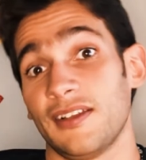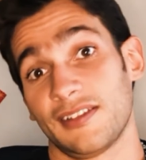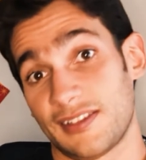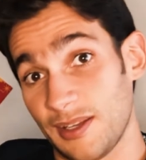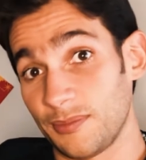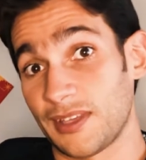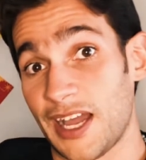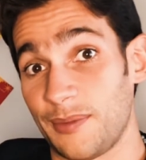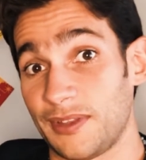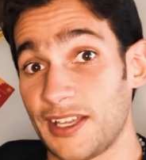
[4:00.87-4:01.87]
some
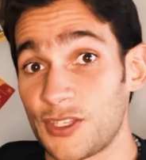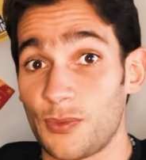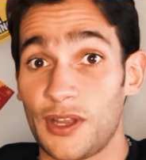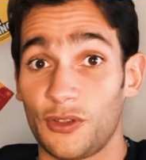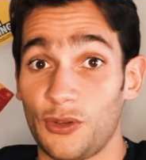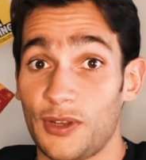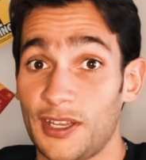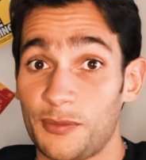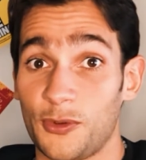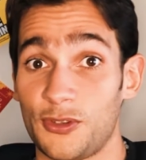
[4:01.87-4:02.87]
time, and that's why you don't
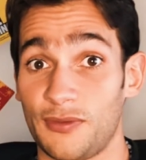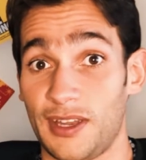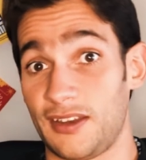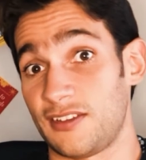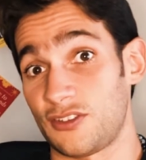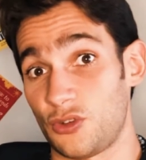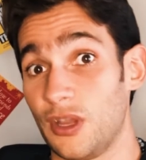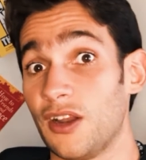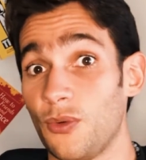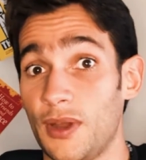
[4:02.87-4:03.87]
get motivated
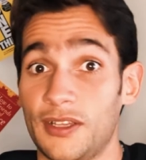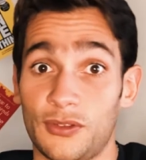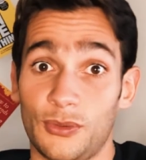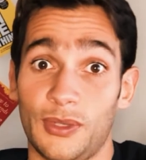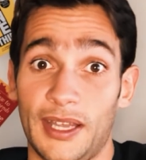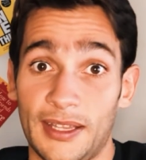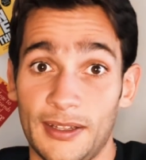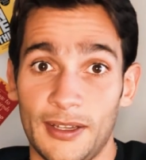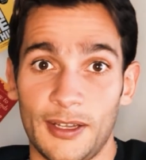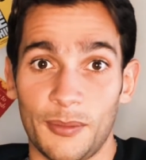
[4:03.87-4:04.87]
straight away to do that.
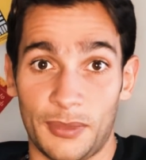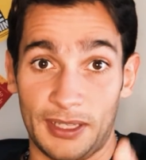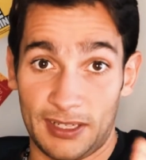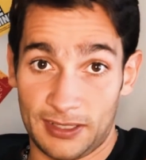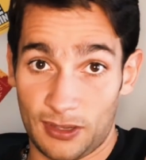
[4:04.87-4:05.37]
But that is a